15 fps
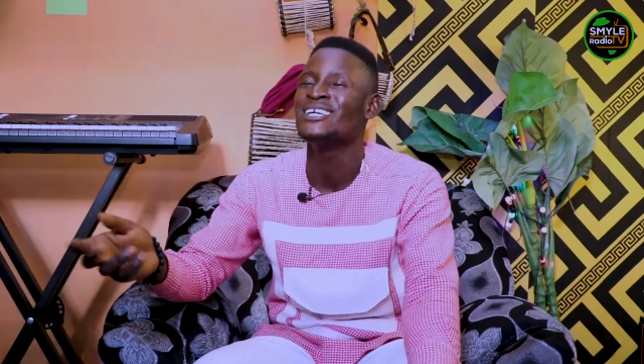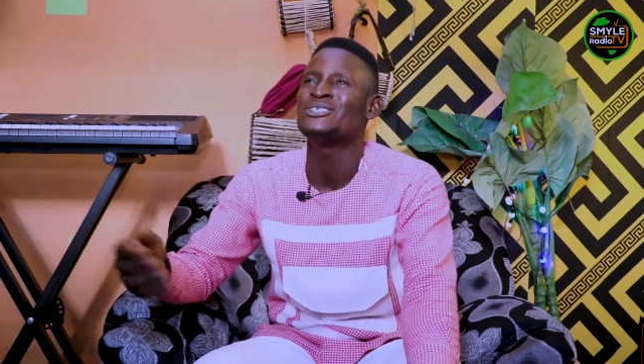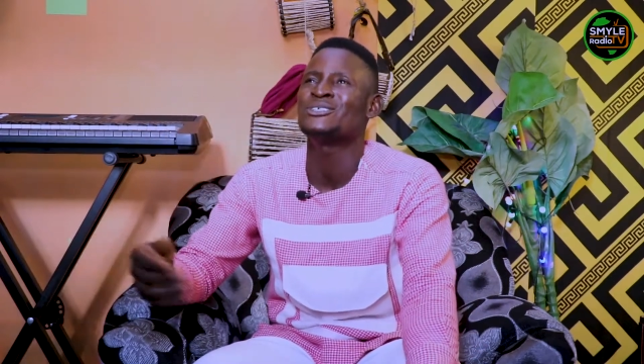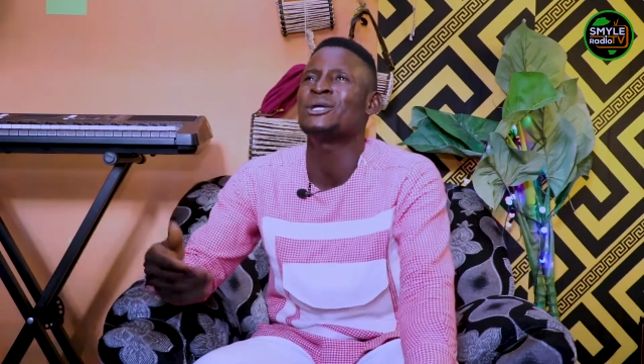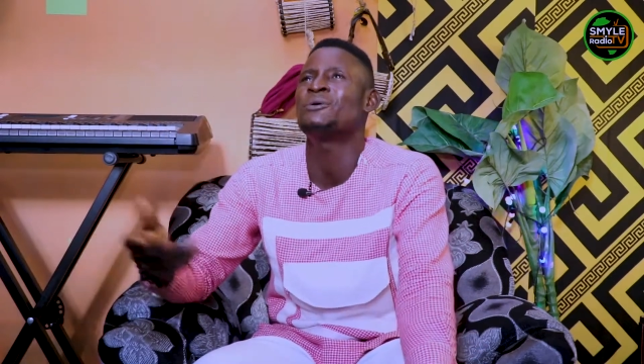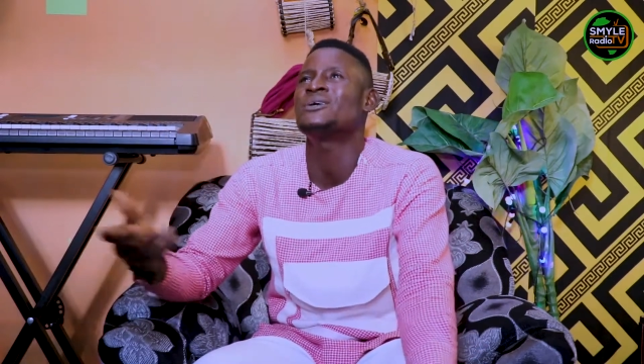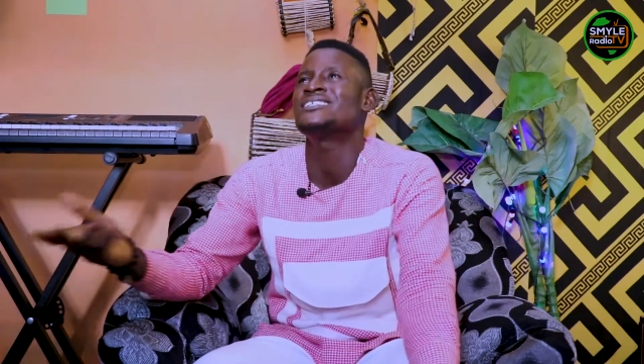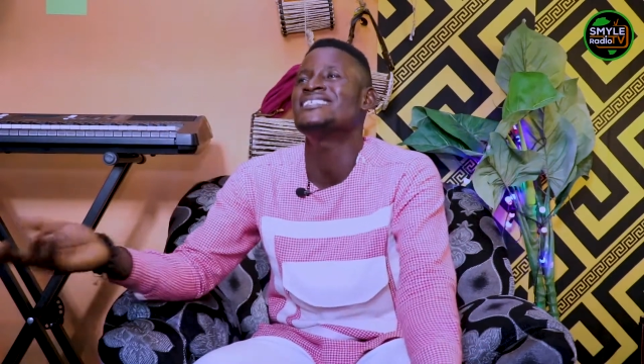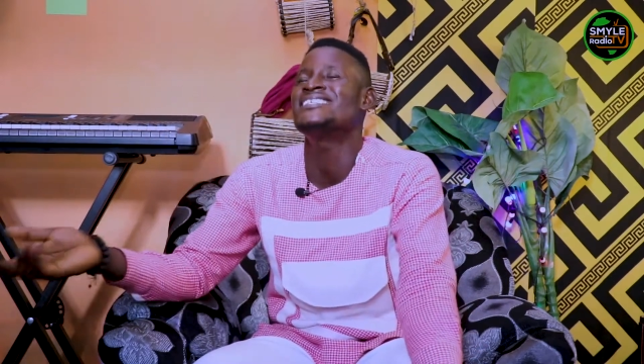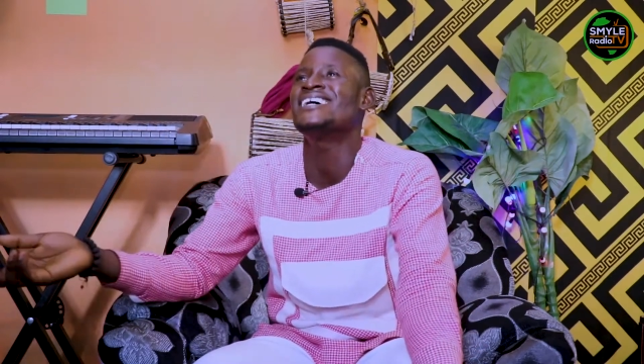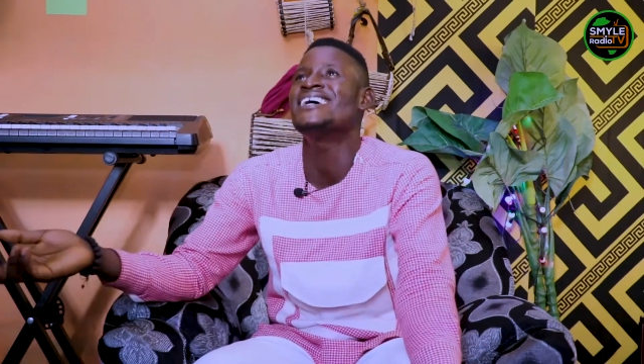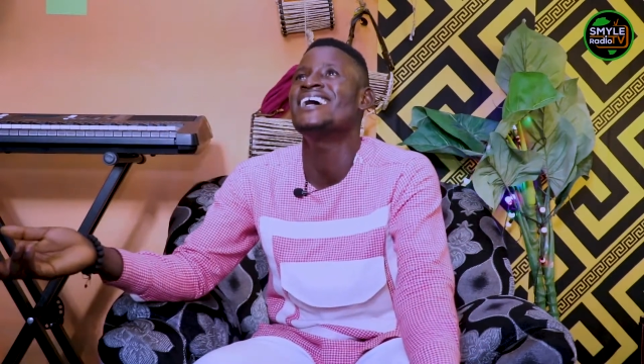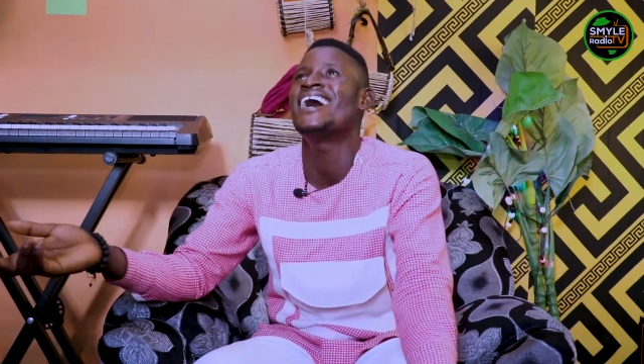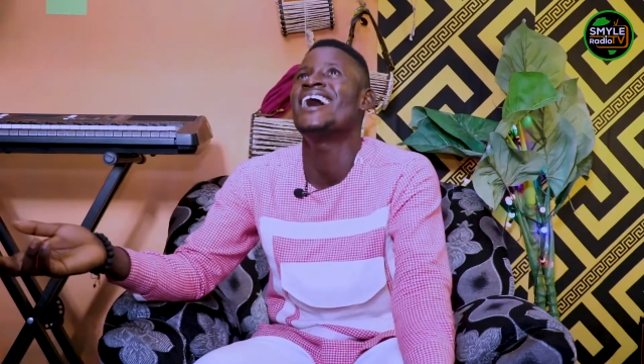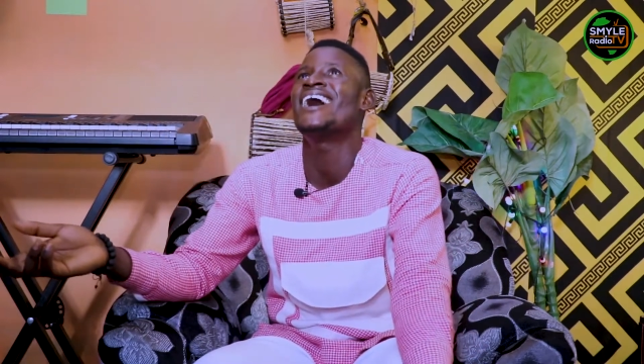So there was a
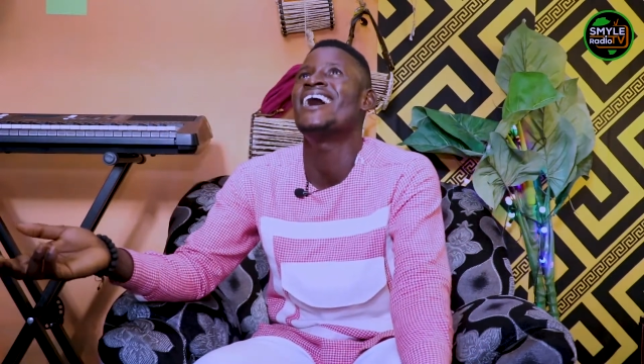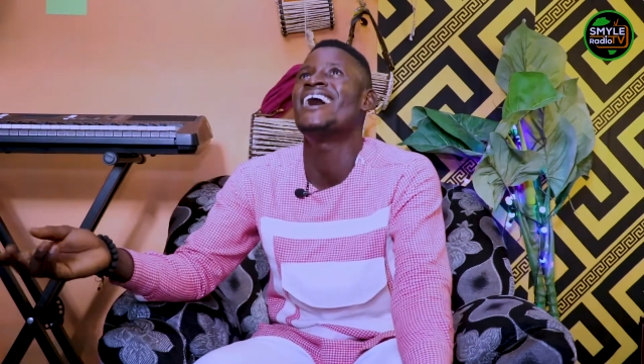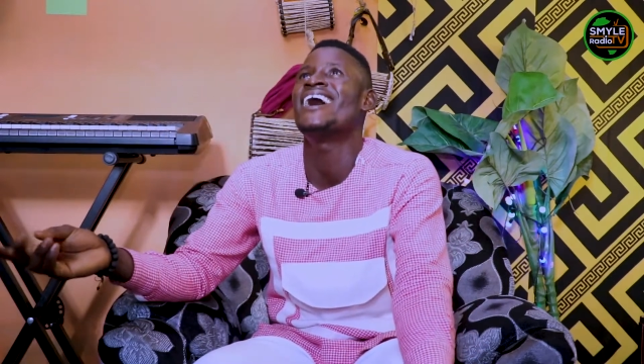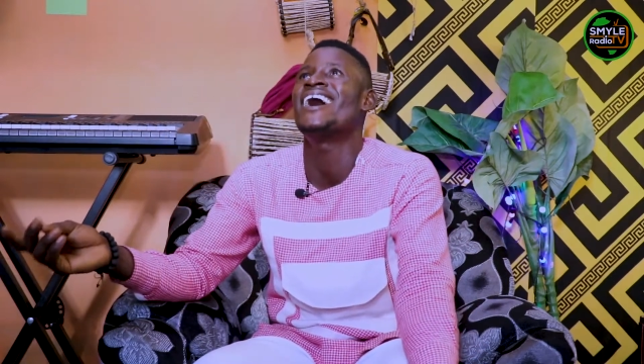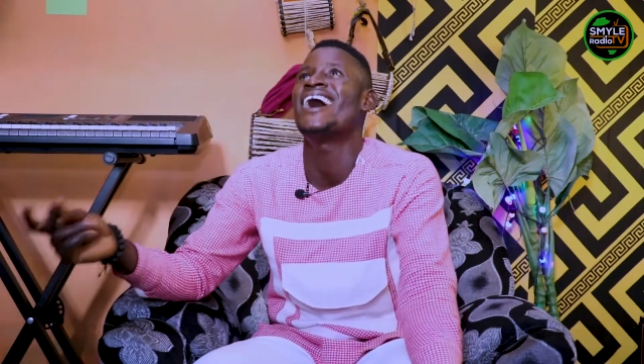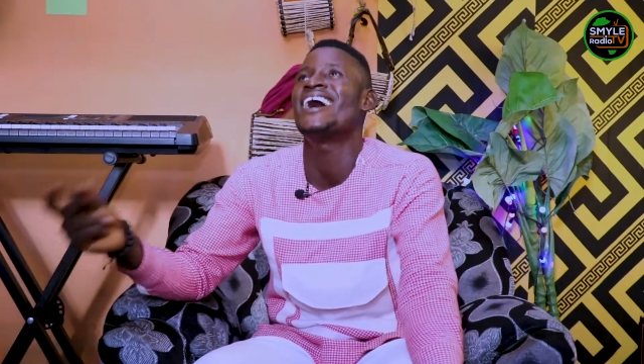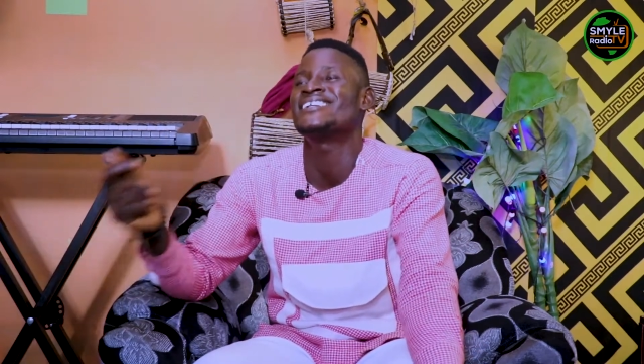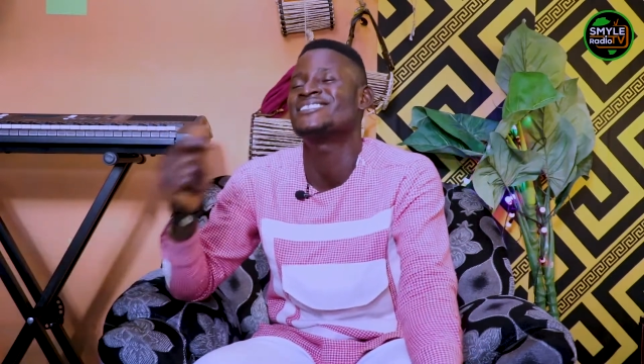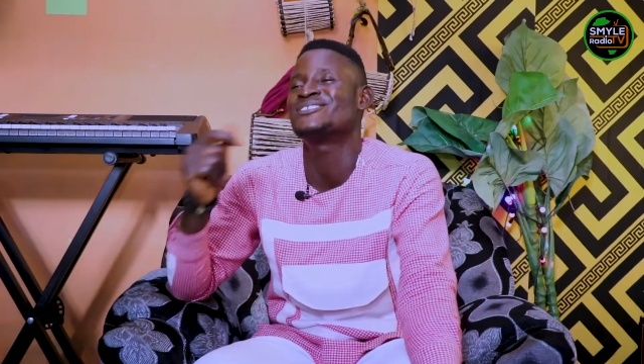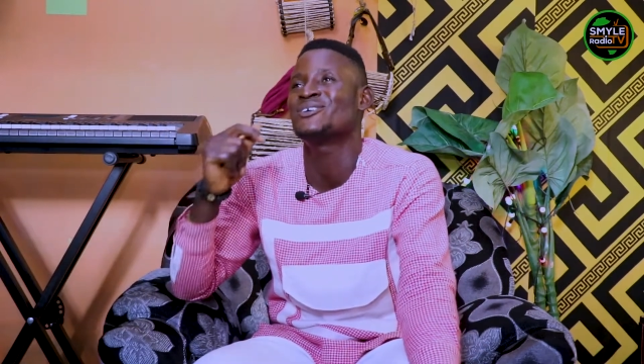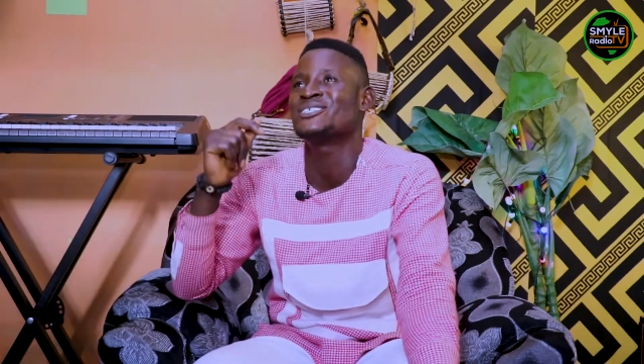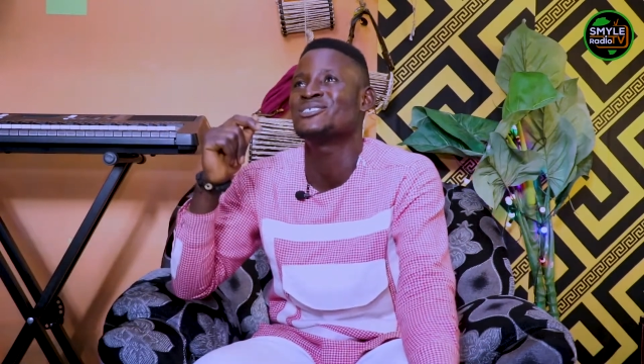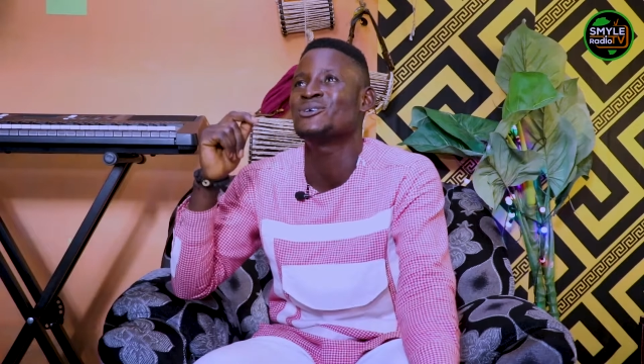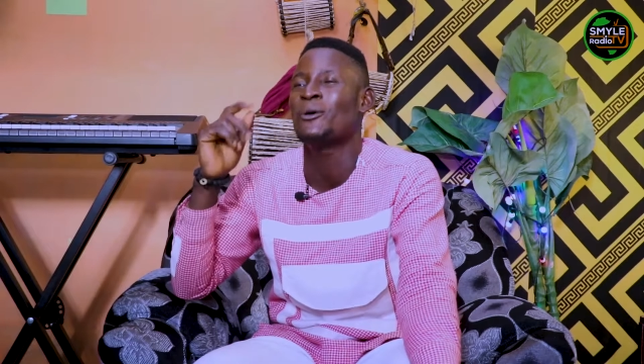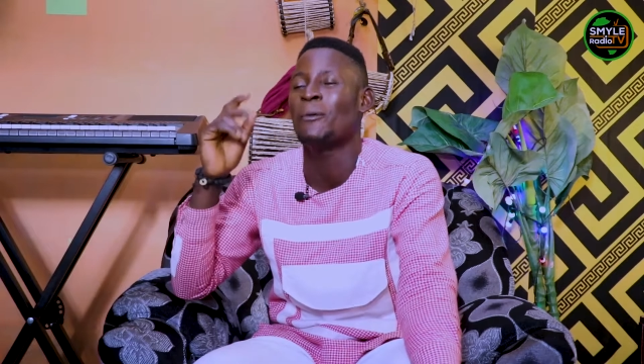day at
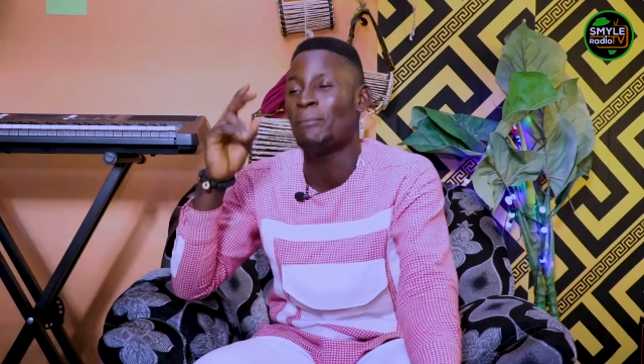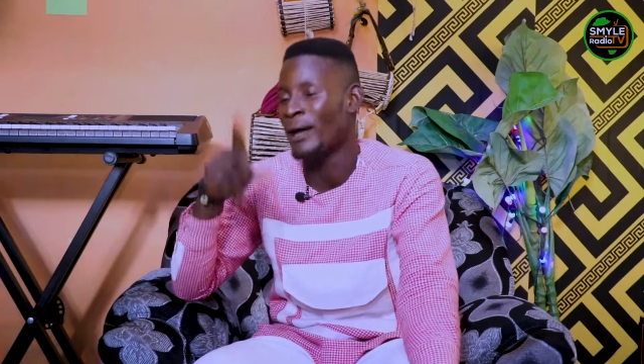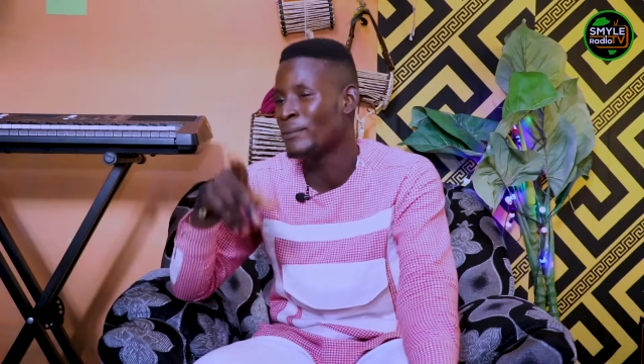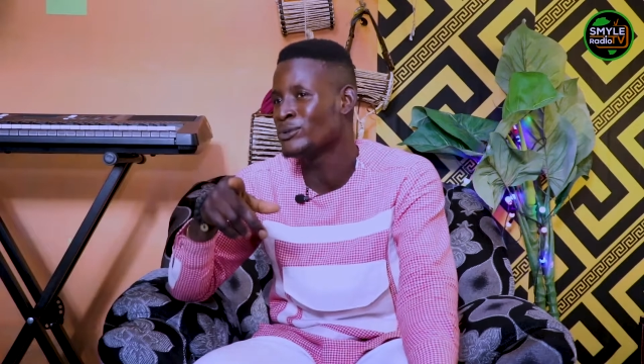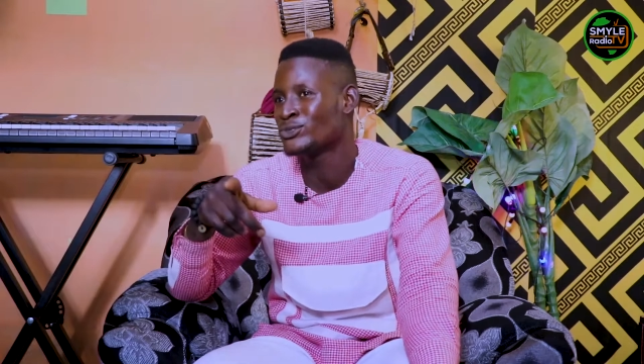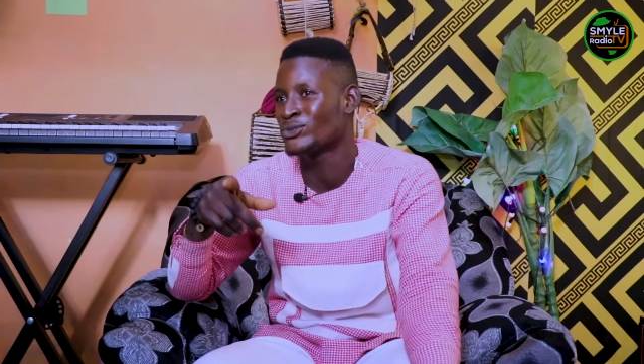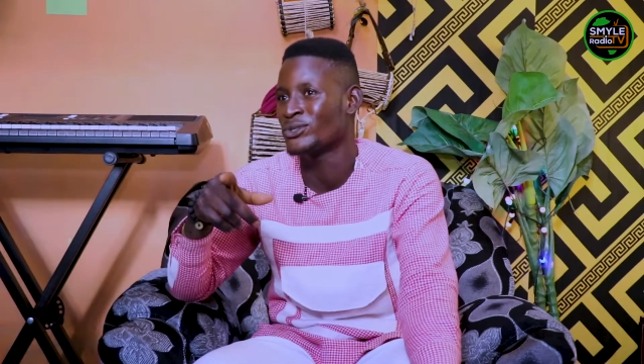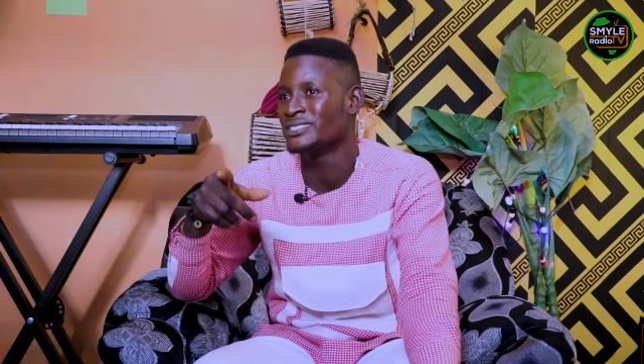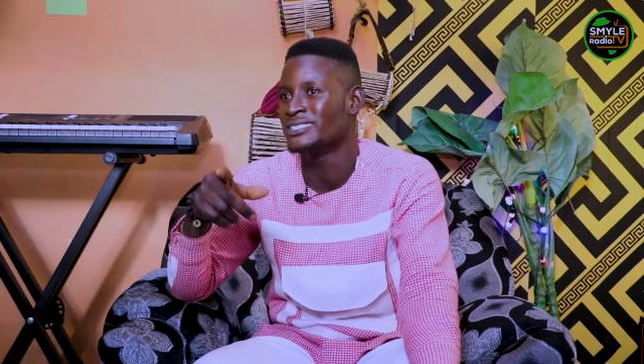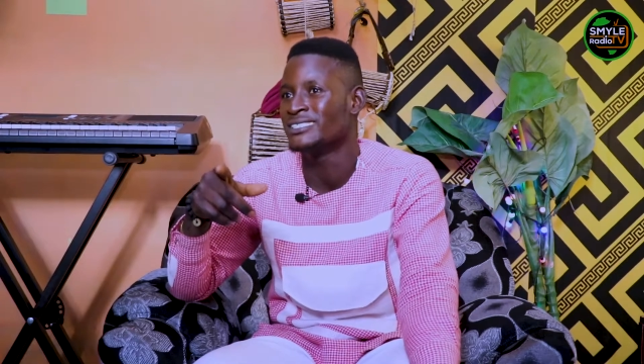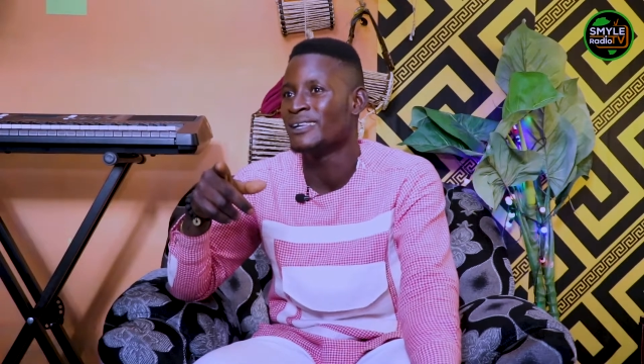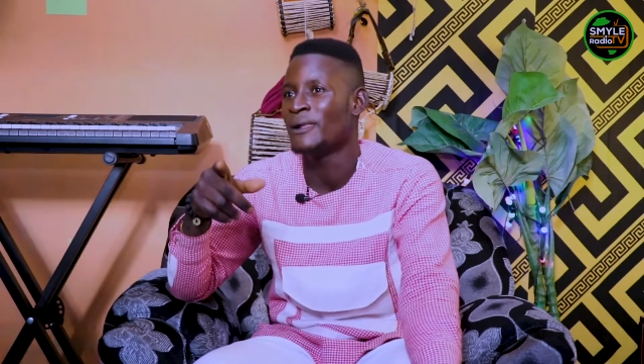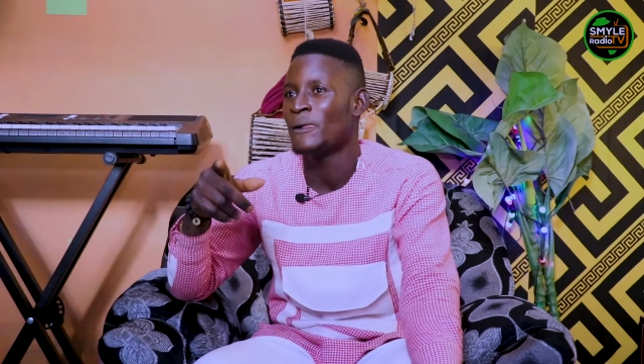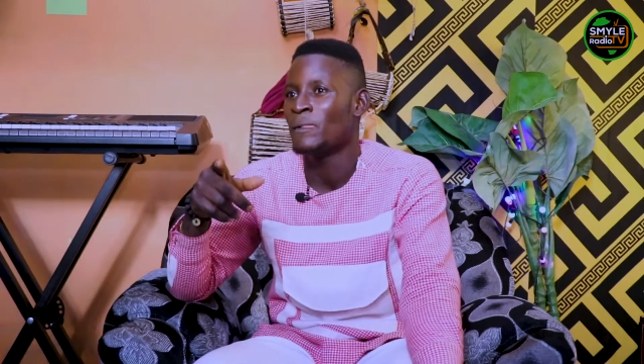Bible study.